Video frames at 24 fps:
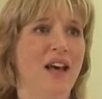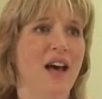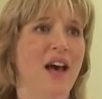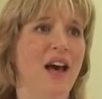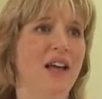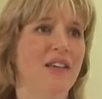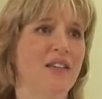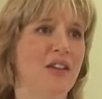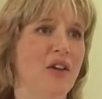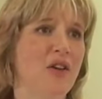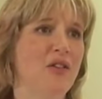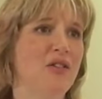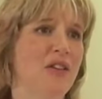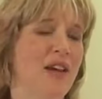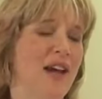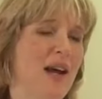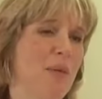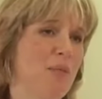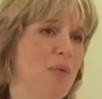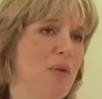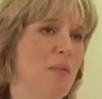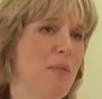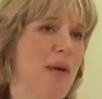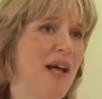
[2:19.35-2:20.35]
and those are
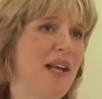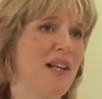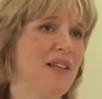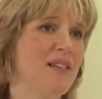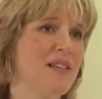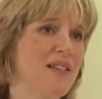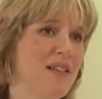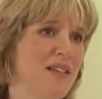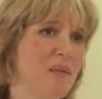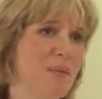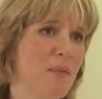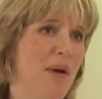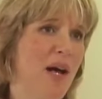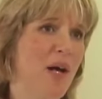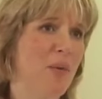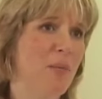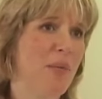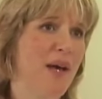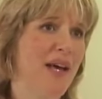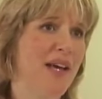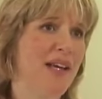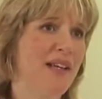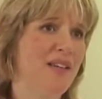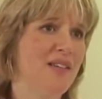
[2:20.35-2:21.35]
abnormalities and
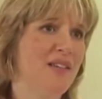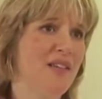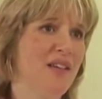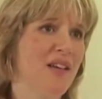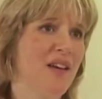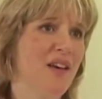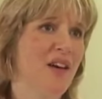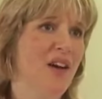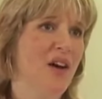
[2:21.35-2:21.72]
palpate